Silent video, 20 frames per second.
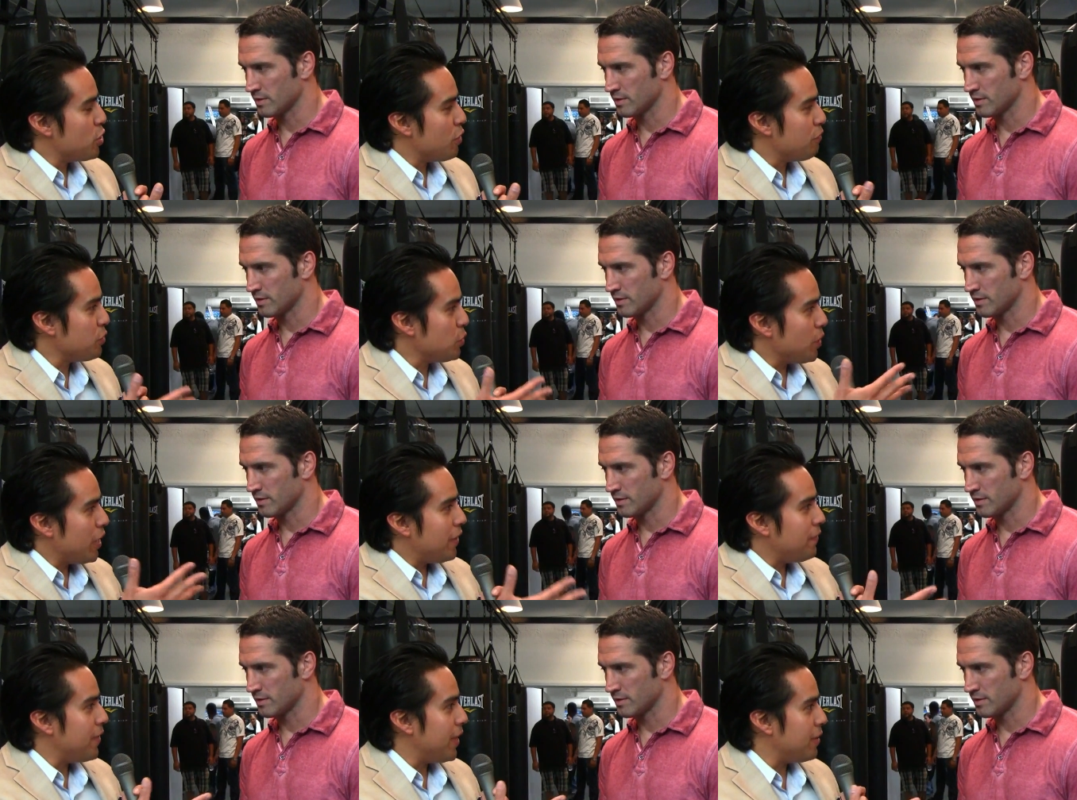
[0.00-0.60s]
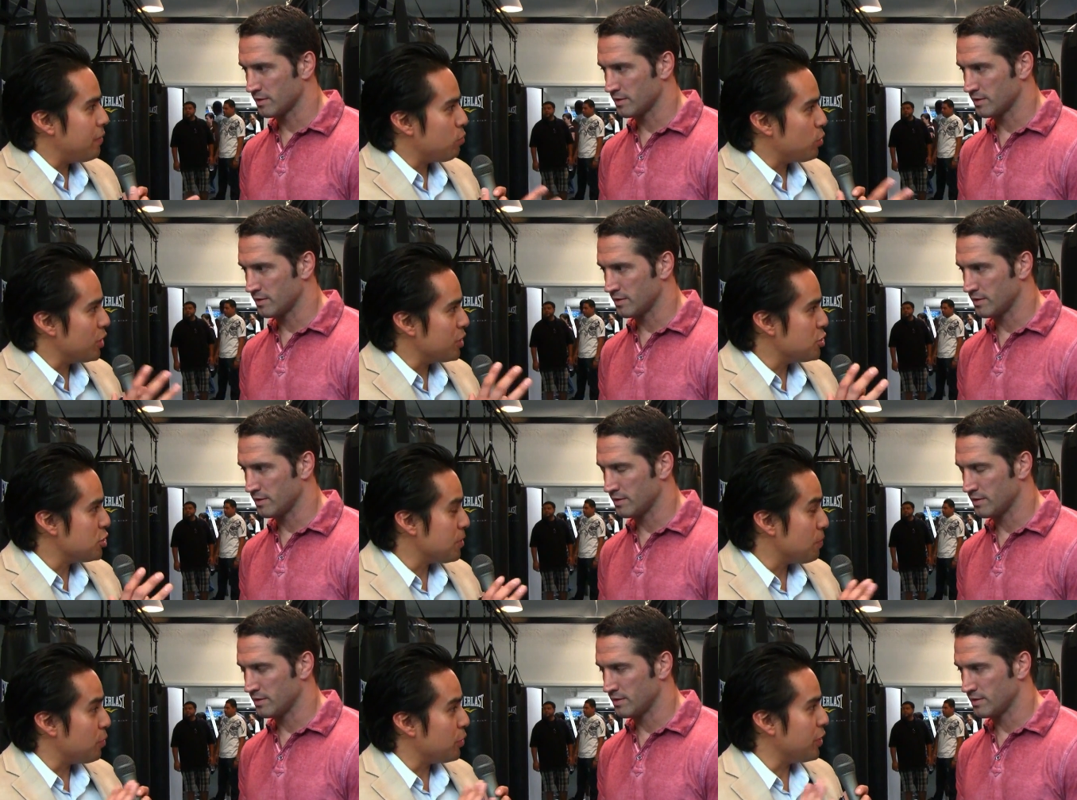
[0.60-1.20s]
Speaker 1: to know if you had that
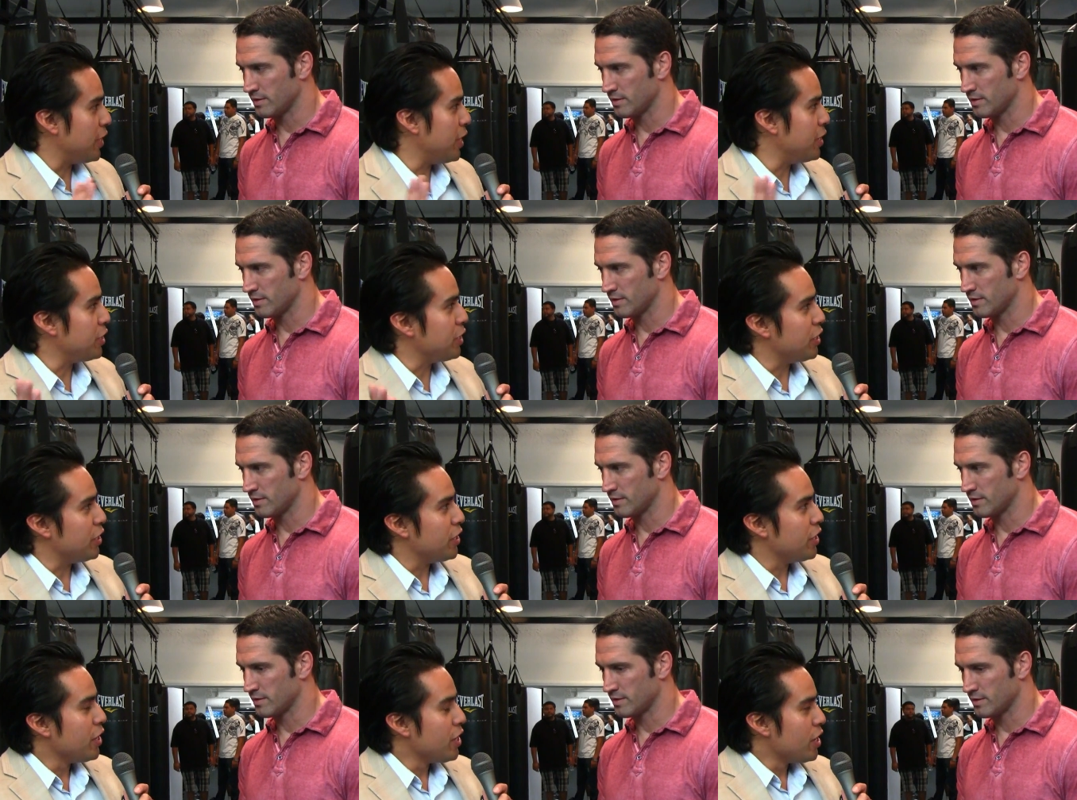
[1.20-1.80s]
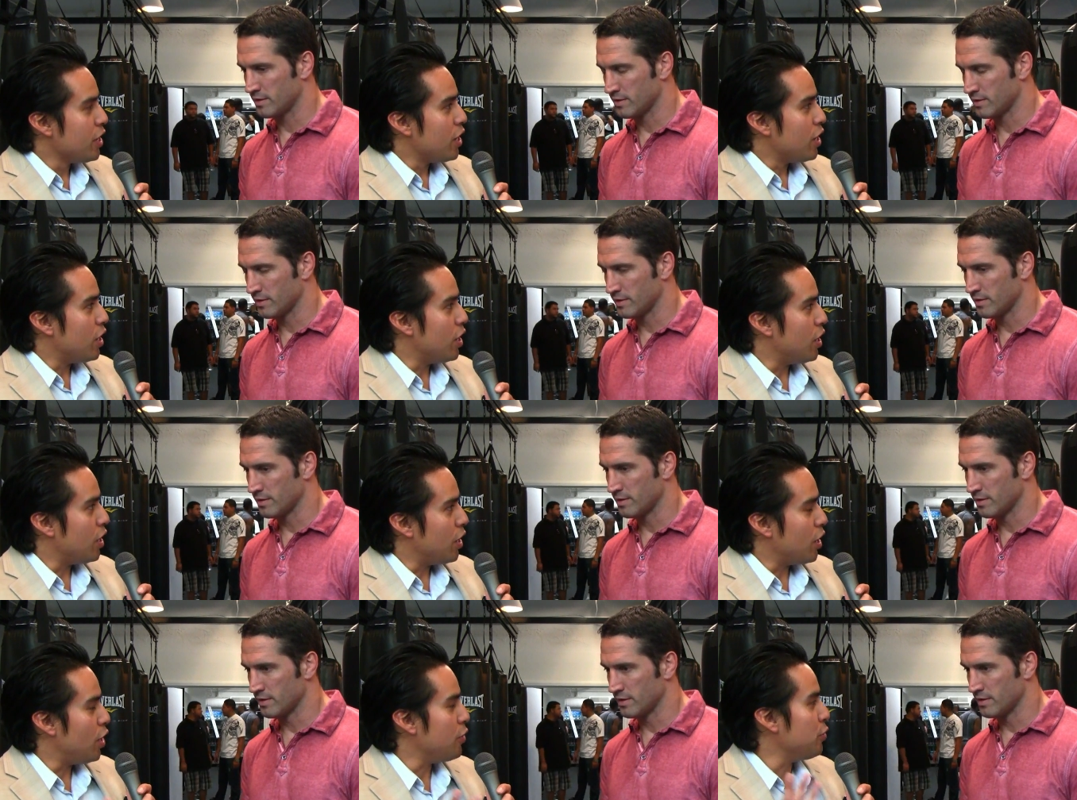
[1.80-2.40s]
relationship with any
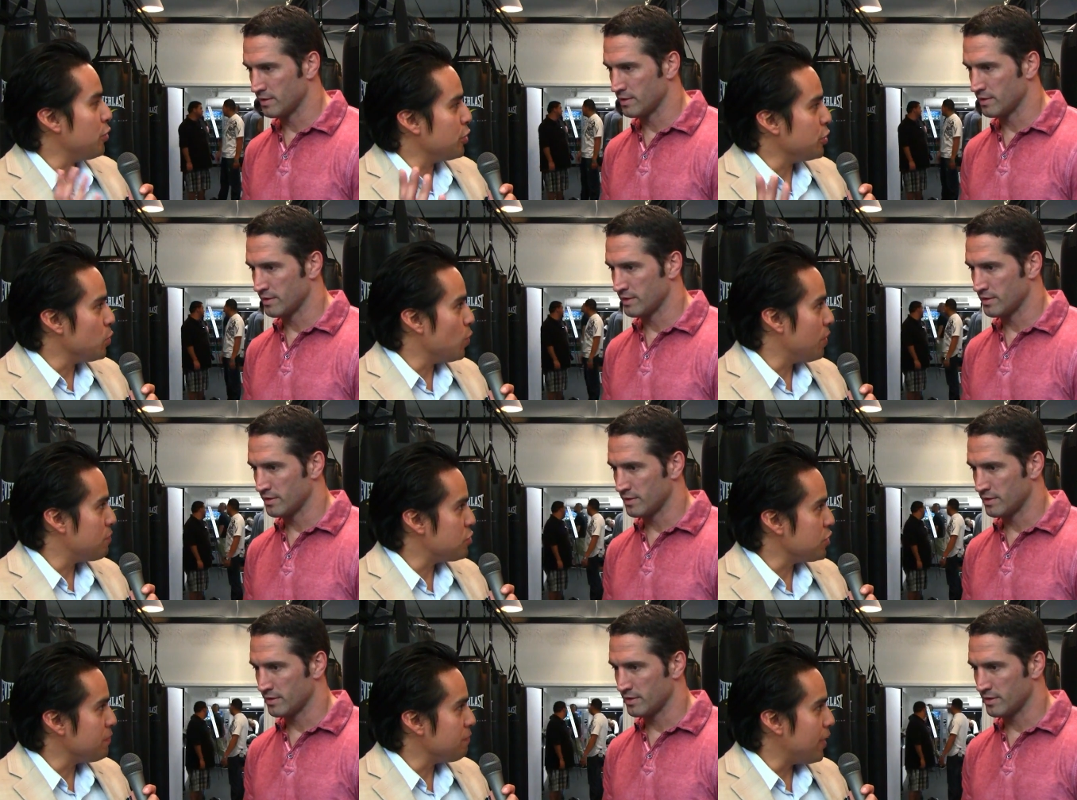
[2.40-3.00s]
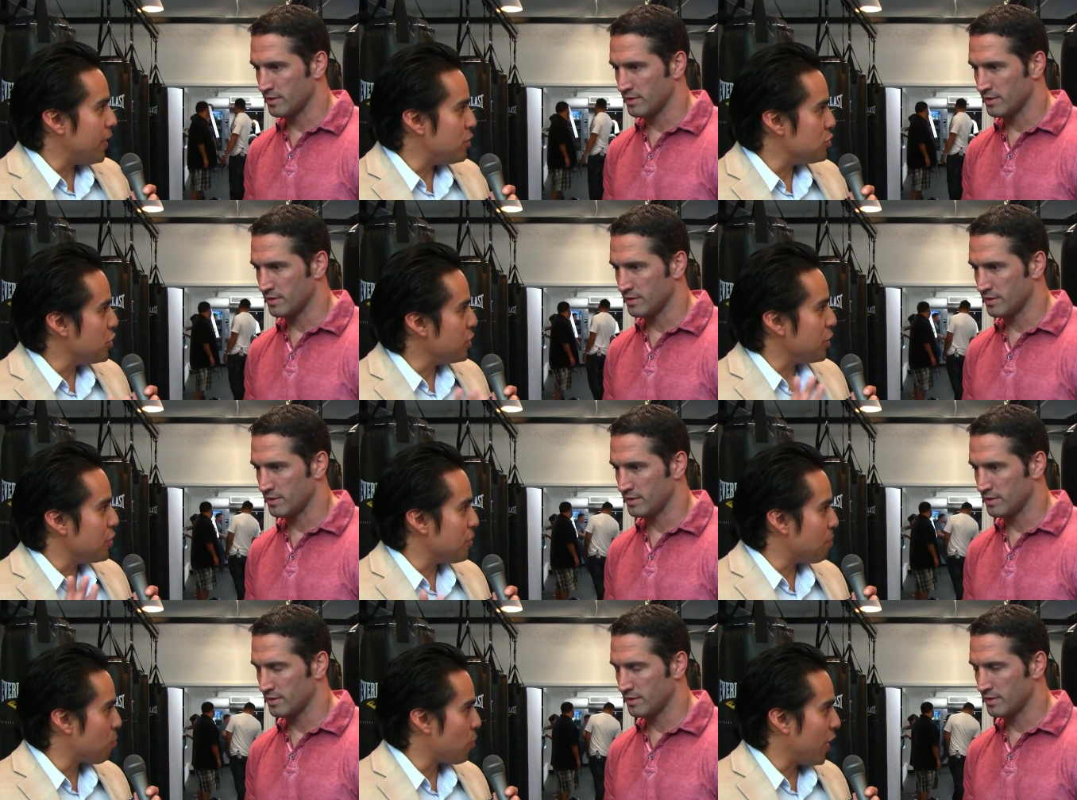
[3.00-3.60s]
uh, other U F C fighters,
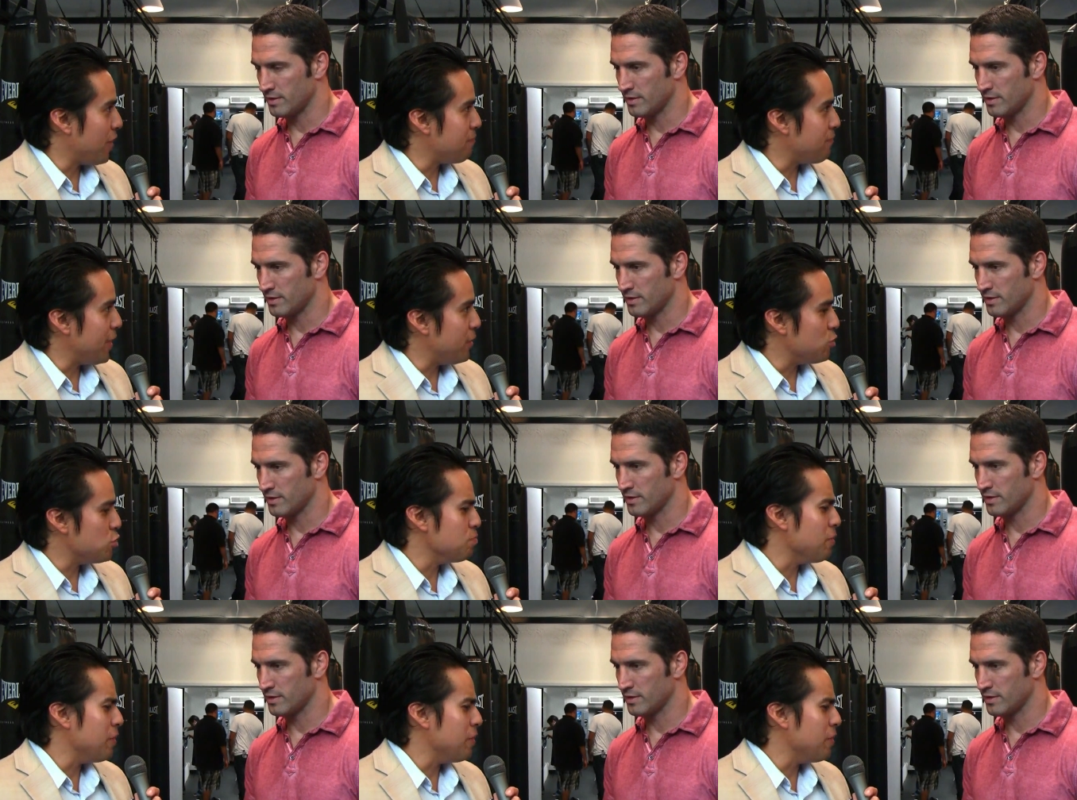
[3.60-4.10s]
any other Pride fighters.